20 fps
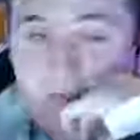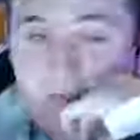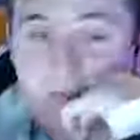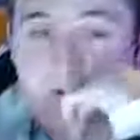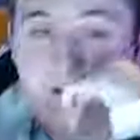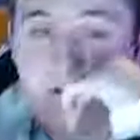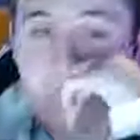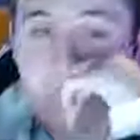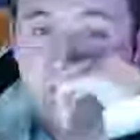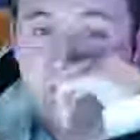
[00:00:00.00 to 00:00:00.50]

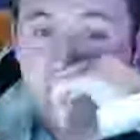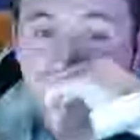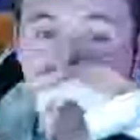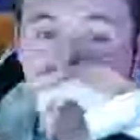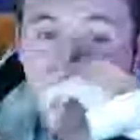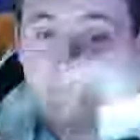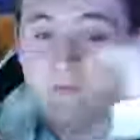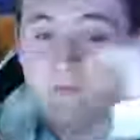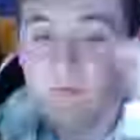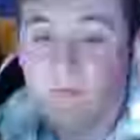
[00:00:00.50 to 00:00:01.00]
started with
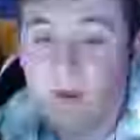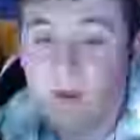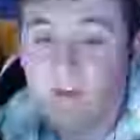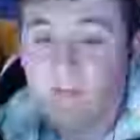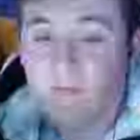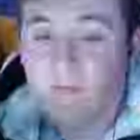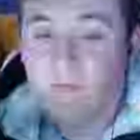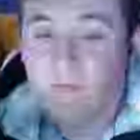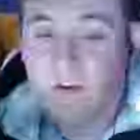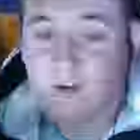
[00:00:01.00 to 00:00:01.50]
CAM through
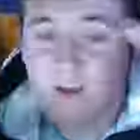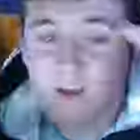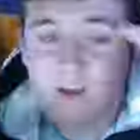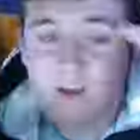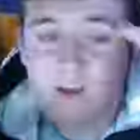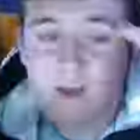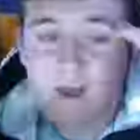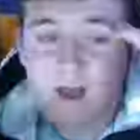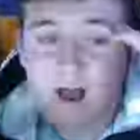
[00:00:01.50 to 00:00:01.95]
Esprit.